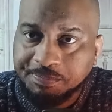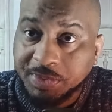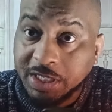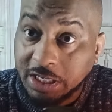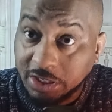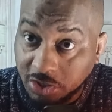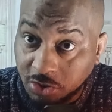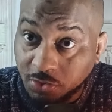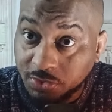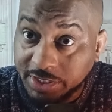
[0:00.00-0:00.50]

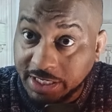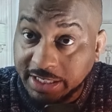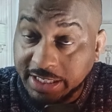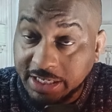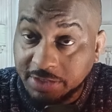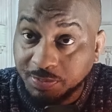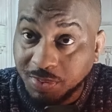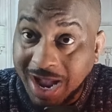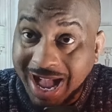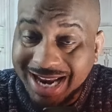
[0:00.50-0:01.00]
using
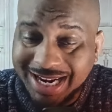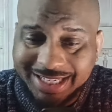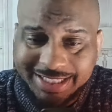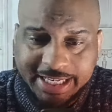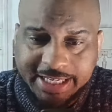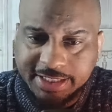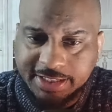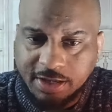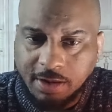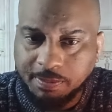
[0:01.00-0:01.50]
these
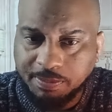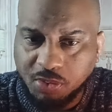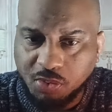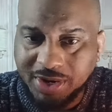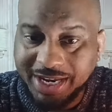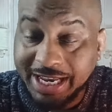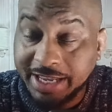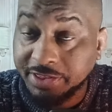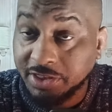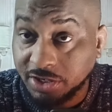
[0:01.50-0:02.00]
products at some
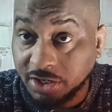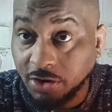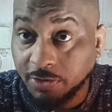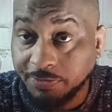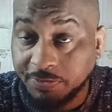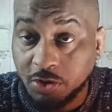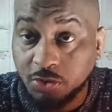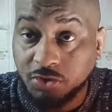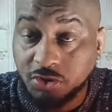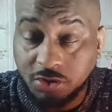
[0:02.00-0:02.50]
point in the near
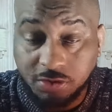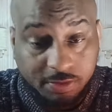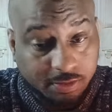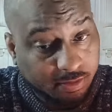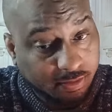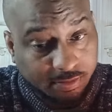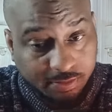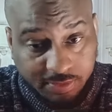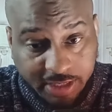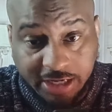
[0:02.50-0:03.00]
future,
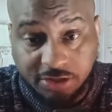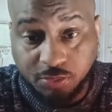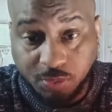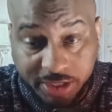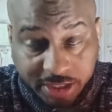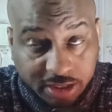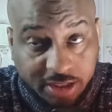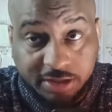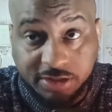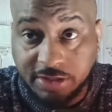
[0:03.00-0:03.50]
that's
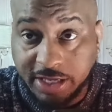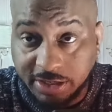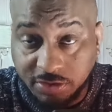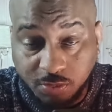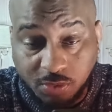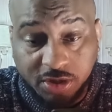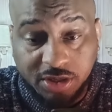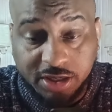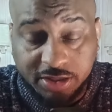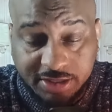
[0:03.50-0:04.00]
where it
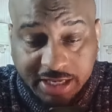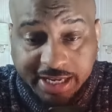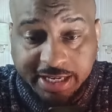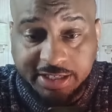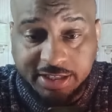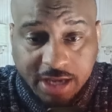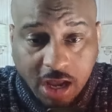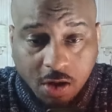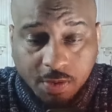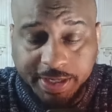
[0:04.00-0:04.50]
looks like
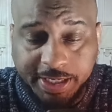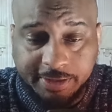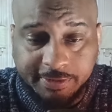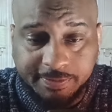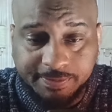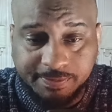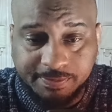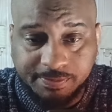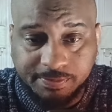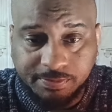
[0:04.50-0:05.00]
it's going.
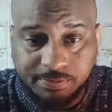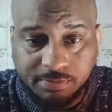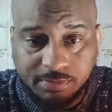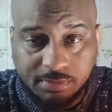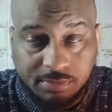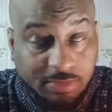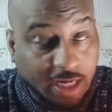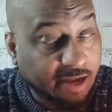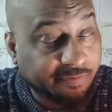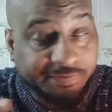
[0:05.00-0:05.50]

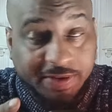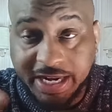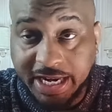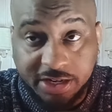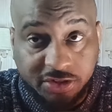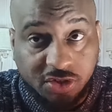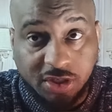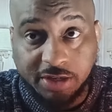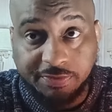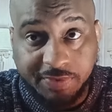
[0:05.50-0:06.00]
Not
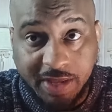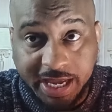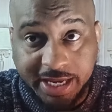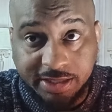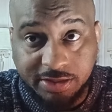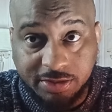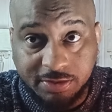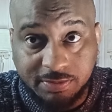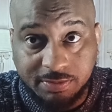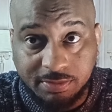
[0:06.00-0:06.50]
financial
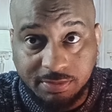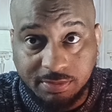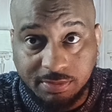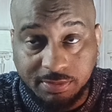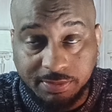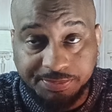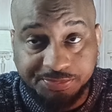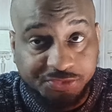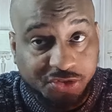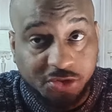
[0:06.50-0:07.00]
advice,
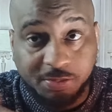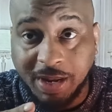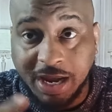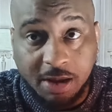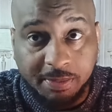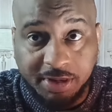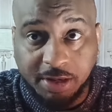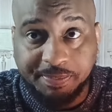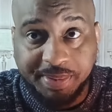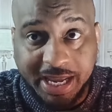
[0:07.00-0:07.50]
just my
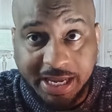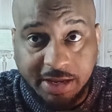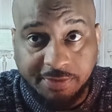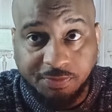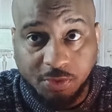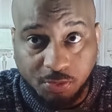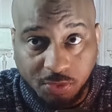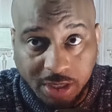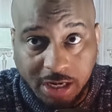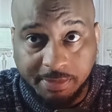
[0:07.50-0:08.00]
humble opinion
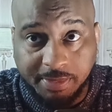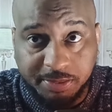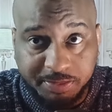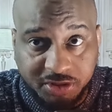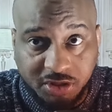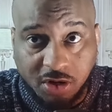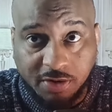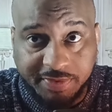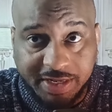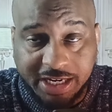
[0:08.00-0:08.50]
from what I'm
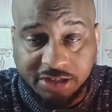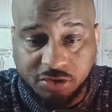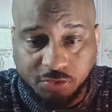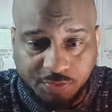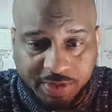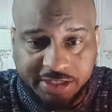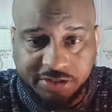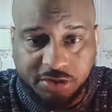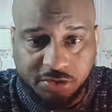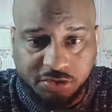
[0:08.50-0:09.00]
observing as a
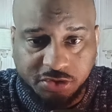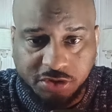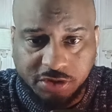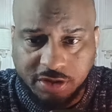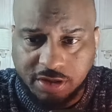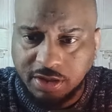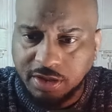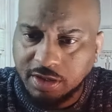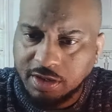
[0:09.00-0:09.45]
researcher.